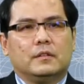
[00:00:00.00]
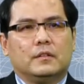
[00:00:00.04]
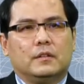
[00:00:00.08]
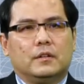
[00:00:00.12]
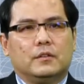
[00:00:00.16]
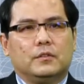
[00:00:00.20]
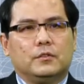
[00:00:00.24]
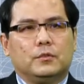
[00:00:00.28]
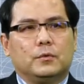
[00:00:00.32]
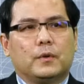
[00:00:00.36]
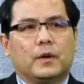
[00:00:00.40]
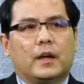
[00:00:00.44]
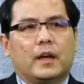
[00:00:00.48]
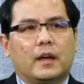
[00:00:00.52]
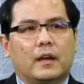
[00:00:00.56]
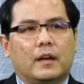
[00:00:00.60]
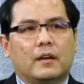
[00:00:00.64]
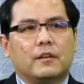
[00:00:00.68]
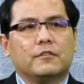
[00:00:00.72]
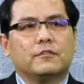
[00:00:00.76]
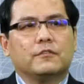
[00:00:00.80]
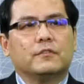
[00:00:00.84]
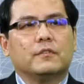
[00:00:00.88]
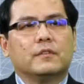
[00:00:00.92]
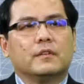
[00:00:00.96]
you
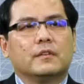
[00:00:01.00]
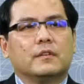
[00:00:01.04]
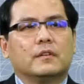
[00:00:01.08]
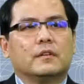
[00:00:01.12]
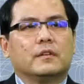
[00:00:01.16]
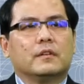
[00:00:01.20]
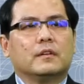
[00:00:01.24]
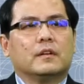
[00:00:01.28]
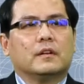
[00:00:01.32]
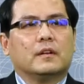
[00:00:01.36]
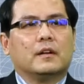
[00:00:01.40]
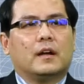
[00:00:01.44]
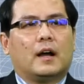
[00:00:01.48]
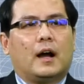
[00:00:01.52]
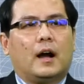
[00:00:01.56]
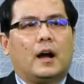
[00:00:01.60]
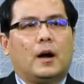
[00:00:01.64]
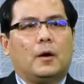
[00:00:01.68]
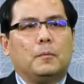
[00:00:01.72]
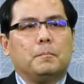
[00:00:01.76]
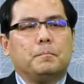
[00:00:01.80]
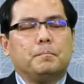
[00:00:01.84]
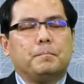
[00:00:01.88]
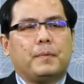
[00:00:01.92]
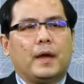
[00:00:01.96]
have,
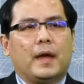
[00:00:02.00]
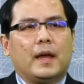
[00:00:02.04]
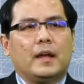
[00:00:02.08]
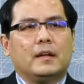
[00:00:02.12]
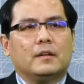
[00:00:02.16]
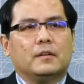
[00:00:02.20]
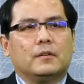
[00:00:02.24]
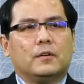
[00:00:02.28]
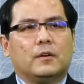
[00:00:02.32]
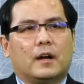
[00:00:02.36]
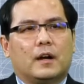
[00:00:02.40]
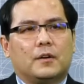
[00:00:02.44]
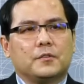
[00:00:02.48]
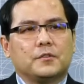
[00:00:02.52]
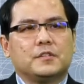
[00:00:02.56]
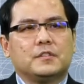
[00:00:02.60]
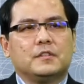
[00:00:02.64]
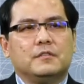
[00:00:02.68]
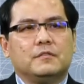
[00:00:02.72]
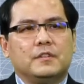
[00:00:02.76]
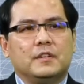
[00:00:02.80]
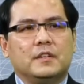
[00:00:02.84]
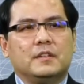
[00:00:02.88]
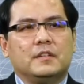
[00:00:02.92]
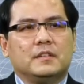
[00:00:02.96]
how bad or how
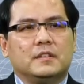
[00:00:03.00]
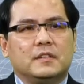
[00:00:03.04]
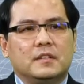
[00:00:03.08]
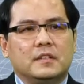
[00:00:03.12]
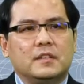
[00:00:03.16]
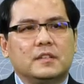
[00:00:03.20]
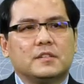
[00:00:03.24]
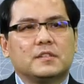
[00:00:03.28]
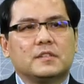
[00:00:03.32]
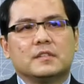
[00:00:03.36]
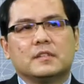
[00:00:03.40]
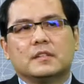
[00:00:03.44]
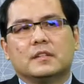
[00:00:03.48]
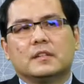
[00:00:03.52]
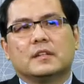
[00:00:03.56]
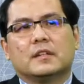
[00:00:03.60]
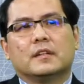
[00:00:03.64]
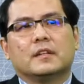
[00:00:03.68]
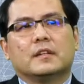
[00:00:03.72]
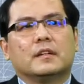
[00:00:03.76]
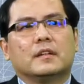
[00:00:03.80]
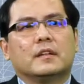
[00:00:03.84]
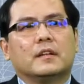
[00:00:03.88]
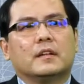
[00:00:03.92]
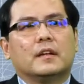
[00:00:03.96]
severe it is,
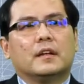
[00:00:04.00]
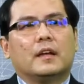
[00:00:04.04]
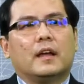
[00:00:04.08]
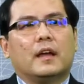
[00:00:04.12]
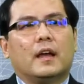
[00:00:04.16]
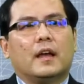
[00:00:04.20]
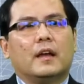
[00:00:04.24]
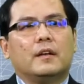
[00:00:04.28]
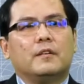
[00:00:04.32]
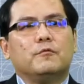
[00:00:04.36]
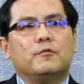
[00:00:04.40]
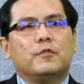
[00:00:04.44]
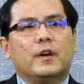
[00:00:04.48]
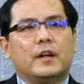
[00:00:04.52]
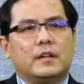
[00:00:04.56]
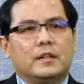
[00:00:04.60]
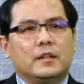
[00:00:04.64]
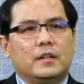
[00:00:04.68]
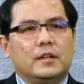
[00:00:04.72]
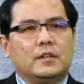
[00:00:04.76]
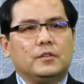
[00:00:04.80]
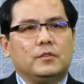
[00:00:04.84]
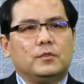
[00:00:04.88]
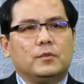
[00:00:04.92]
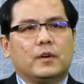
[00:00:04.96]
and
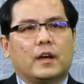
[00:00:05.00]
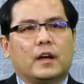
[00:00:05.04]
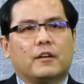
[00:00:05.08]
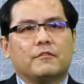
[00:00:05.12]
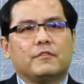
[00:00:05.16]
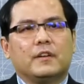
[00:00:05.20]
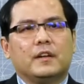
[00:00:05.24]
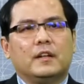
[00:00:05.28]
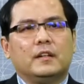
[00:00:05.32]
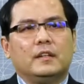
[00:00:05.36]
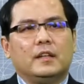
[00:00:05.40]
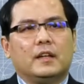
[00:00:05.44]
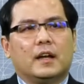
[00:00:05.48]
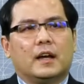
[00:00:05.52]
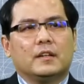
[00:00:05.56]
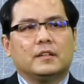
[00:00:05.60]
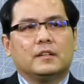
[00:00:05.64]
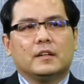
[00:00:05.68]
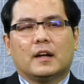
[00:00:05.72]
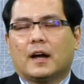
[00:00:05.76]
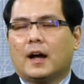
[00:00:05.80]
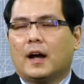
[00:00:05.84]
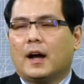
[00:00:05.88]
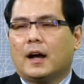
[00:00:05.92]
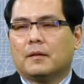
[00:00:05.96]
whether you have any other
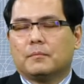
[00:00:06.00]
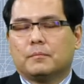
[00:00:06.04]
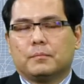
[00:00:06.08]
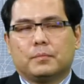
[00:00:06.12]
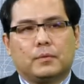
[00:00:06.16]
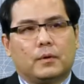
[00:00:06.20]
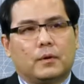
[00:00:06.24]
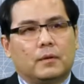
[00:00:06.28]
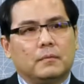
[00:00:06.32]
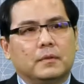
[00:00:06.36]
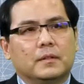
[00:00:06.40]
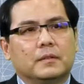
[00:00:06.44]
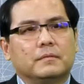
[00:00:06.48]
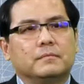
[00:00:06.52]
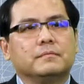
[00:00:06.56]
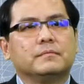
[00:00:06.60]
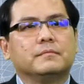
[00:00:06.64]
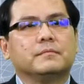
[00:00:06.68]
heart problem.